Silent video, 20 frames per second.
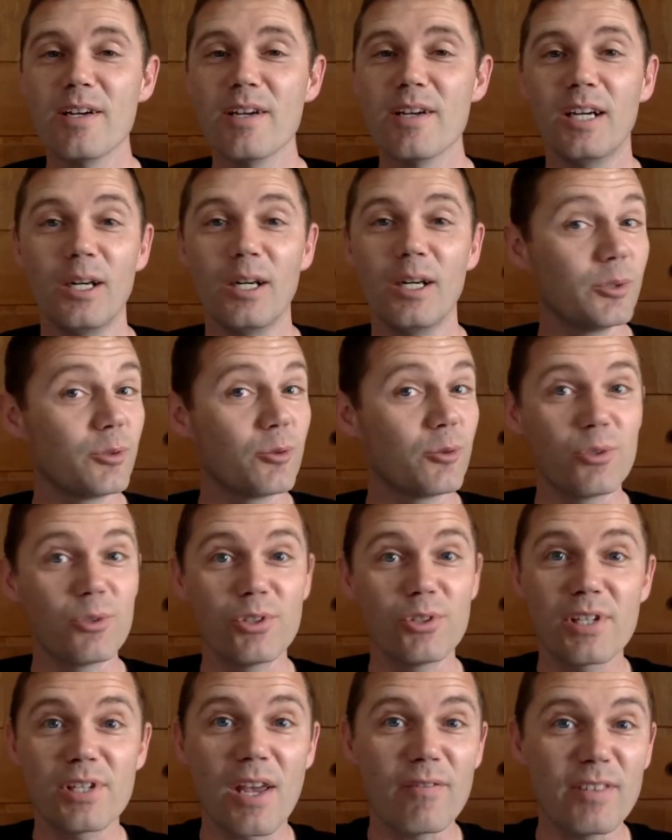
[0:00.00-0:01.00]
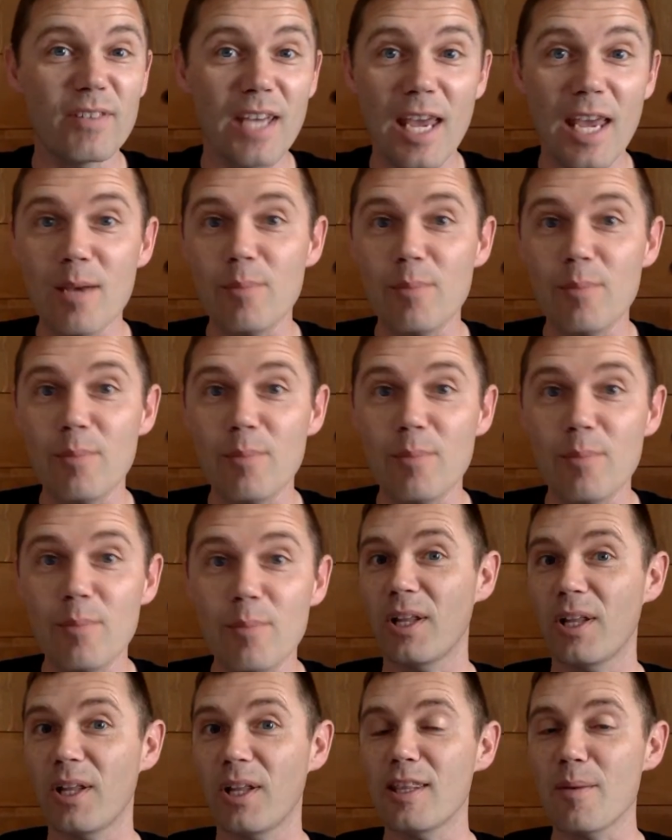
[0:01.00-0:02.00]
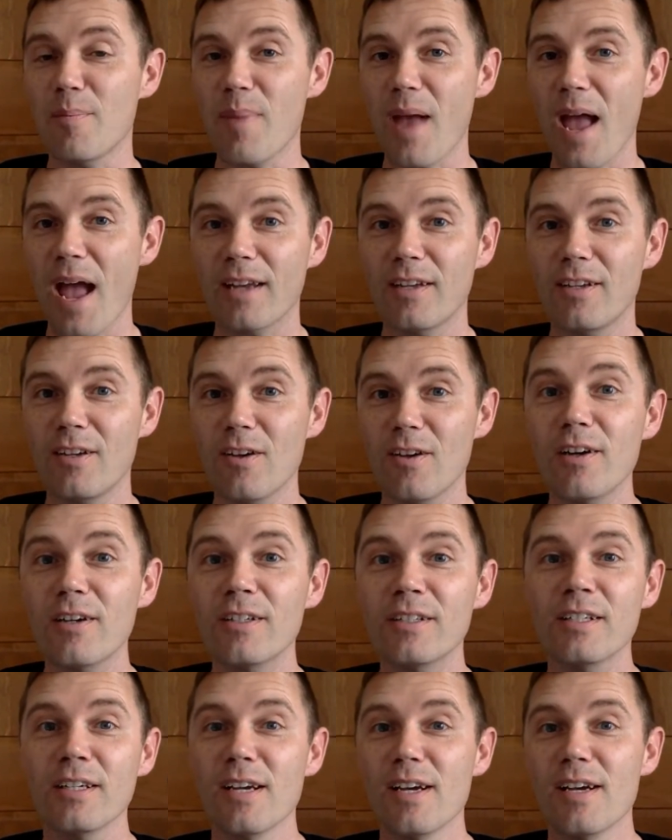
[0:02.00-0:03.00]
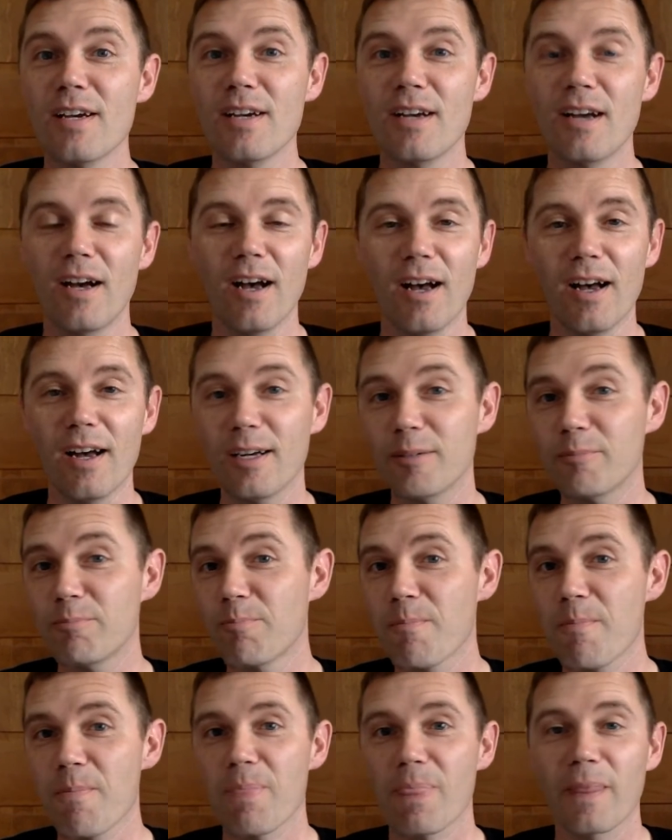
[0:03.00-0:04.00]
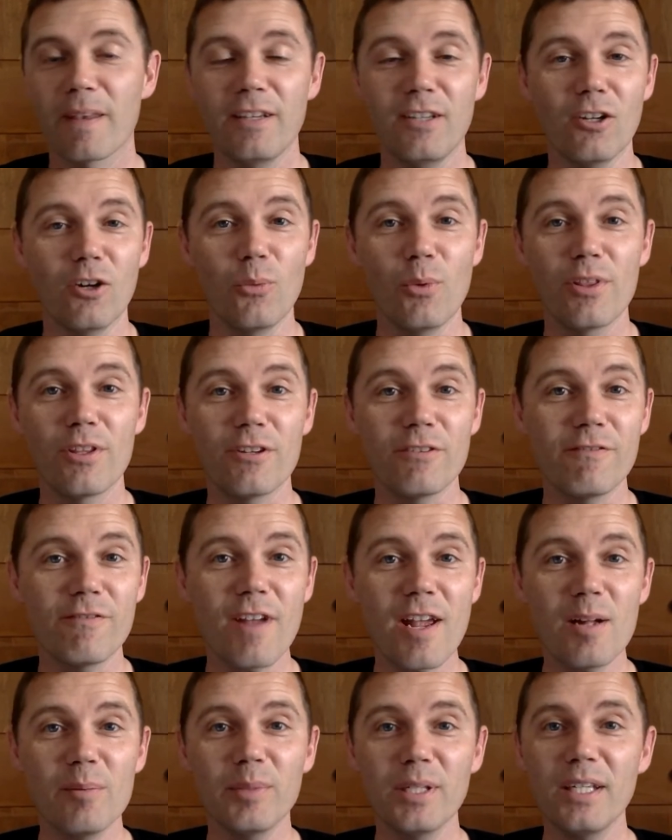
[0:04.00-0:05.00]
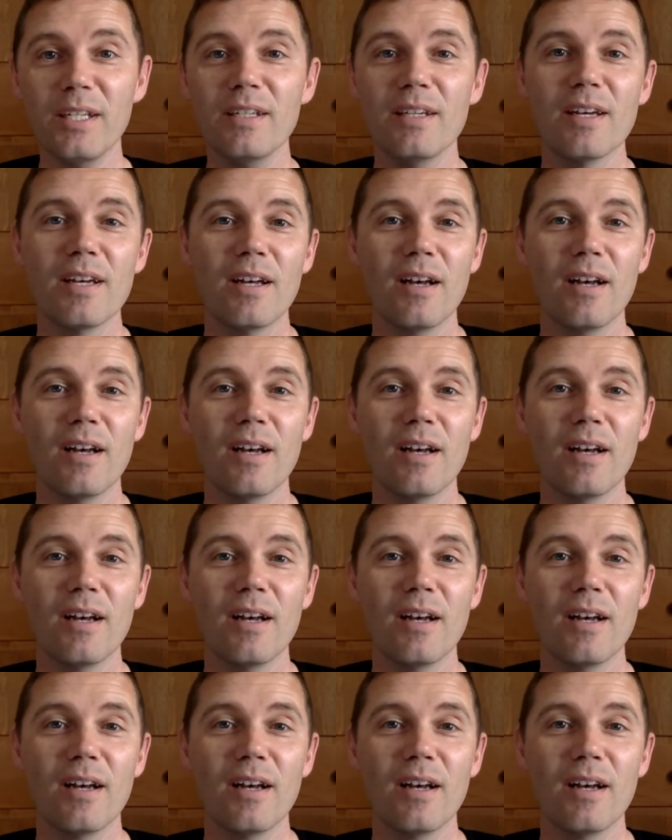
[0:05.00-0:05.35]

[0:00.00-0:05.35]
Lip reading: which will just have games you could play in the backyard, with your family.